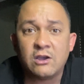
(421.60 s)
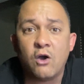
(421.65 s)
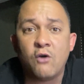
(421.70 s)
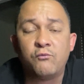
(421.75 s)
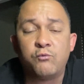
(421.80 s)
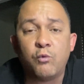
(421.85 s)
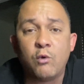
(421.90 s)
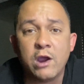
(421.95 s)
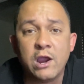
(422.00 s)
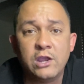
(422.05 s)

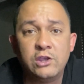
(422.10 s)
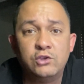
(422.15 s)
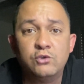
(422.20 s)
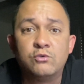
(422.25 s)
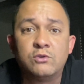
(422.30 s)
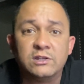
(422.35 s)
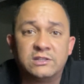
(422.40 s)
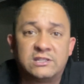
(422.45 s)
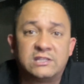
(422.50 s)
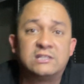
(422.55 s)
of where you
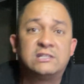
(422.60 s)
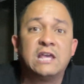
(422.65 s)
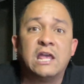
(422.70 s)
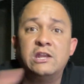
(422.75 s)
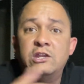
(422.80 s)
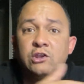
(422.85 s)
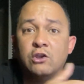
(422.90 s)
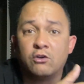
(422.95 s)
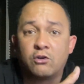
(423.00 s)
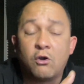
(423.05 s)
could
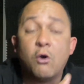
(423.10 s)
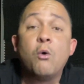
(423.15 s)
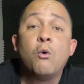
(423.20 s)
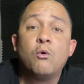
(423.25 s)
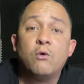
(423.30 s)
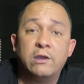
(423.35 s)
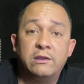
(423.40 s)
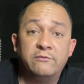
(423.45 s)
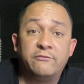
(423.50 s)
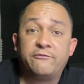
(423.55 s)
send your
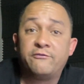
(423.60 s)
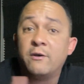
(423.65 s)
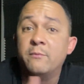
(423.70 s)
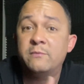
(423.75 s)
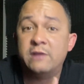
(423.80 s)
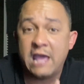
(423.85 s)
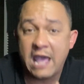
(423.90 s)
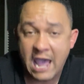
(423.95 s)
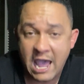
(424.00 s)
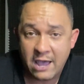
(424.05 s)
coin from
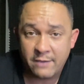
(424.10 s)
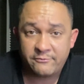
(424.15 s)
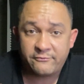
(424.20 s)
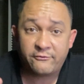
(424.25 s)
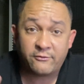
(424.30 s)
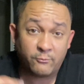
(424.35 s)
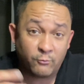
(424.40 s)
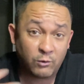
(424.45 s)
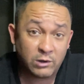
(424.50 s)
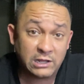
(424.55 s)
the app.
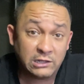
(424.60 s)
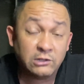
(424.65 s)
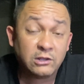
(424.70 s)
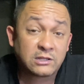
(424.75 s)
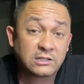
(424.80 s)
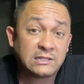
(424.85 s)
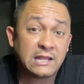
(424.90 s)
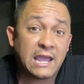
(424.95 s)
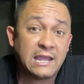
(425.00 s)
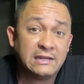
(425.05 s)
From what it
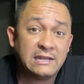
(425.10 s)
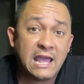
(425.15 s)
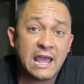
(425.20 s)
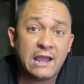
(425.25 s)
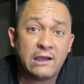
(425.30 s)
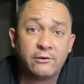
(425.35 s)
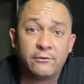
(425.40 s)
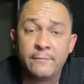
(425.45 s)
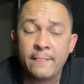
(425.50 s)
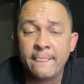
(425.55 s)
looks like
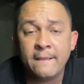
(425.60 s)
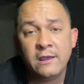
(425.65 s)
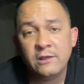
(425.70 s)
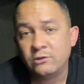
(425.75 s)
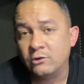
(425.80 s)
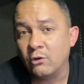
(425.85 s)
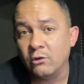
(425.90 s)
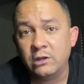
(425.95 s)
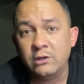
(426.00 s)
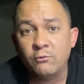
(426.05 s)
now,
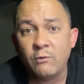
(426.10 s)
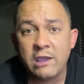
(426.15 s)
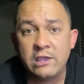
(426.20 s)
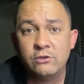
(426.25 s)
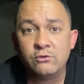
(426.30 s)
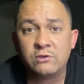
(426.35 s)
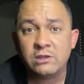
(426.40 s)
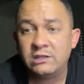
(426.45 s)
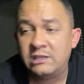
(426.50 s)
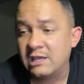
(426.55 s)
the only way you
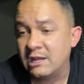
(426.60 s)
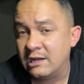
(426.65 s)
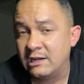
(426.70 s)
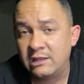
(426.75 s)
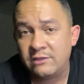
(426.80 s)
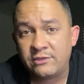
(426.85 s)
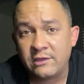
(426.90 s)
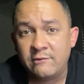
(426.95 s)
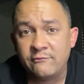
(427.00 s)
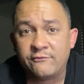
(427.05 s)
can get
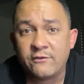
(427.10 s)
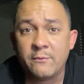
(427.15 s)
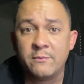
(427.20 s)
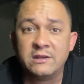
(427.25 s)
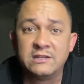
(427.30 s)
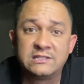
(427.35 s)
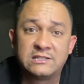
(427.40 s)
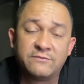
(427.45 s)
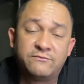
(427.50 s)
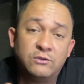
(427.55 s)
anything from it
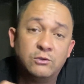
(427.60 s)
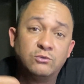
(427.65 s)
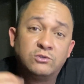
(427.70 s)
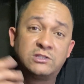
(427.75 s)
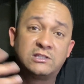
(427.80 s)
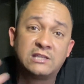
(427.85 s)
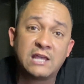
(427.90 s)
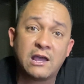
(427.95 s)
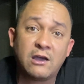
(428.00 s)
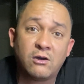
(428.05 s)
is if you
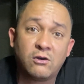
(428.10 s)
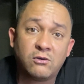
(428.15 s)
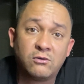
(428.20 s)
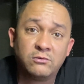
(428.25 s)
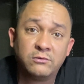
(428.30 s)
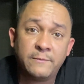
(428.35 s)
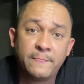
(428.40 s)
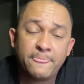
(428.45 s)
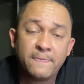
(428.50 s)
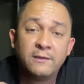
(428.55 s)

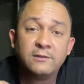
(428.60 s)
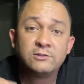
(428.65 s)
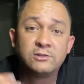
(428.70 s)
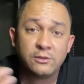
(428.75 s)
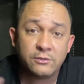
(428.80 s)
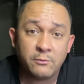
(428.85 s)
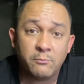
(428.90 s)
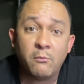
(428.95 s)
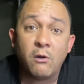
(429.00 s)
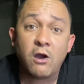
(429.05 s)
sell to
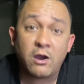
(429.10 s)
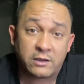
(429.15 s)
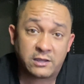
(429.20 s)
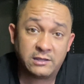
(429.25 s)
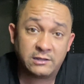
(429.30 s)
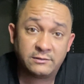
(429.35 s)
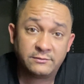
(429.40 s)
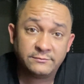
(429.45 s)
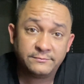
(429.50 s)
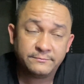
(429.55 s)
the market,
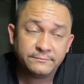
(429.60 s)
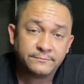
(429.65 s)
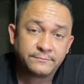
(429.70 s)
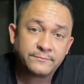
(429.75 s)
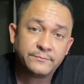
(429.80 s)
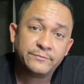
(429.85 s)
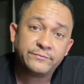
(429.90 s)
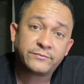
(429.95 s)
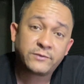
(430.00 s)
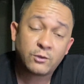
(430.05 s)

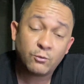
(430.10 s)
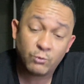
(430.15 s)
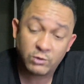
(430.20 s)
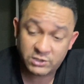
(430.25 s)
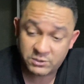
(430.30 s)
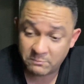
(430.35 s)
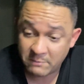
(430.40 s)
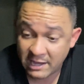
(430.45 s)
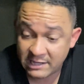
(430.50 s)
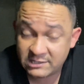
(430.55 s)

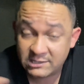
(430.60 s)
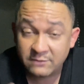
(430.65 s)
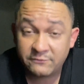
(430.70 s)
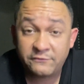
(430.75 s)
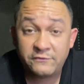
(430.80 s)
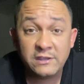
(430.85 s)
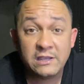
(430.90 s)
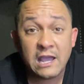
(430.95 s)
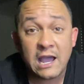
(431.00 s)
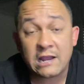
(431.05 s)
which makes it
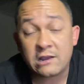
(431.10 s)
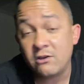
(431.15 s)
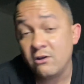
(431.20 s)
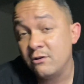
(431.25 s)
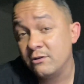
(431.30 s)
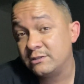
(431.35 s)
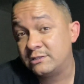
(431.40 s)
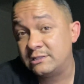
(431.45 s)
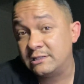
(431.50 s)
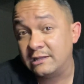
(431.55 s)
fiat
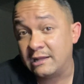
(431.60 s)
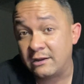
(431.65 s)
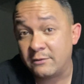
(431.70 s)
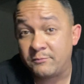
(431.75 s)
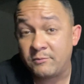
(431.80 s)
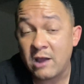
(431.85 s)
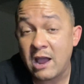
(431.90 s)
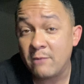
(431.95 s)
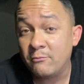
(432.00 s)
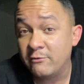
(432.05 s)
currency. Now, the
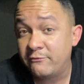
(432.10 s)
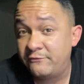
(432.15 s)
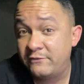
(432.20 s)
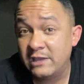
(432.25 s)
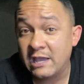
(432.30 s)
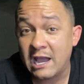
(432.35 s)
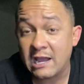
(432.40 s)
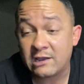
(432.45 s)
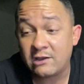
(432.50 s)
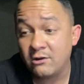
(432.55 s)
problem with
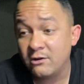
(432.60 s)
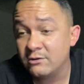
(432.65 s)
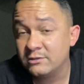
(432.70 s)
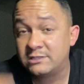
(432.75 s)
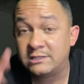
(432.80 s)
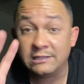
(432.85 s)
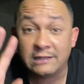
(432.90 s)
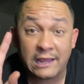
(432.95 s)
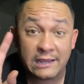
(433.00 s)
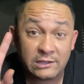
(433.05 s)
fiat
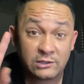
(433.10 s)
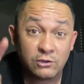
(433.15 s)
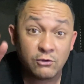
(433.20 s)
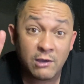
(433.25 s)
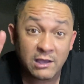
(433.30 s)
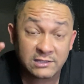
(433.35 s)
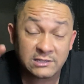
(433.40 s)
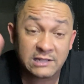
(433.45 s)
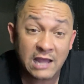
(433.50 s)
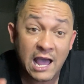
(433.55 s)
currency, like
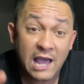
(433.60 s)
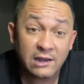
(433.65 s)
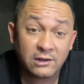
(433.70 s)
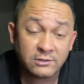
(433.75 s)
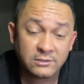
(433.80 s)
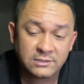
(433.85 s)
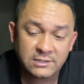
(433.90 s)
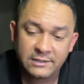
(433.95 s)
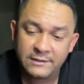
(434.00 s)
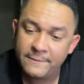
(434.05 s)
US
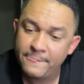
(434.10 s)
dollars,